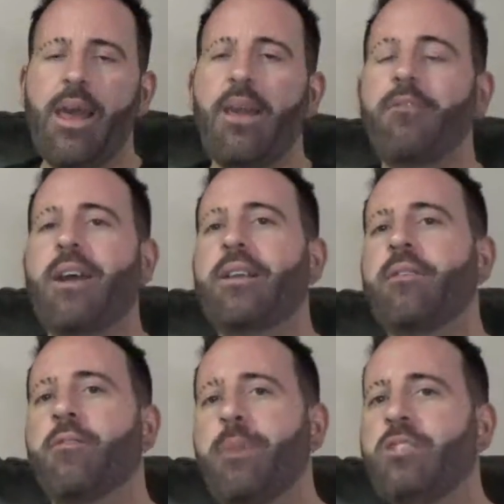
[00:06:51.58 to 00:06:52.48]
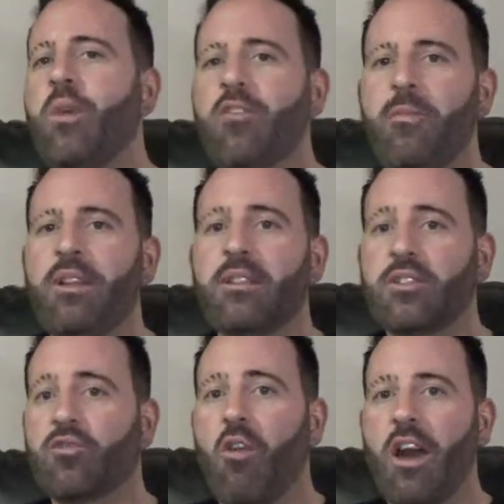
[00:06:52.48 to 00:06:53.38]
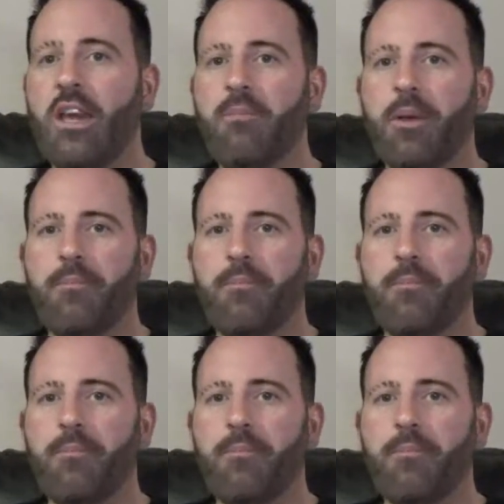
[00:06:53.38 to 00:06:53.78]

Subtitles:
In fact, the best way for me to describe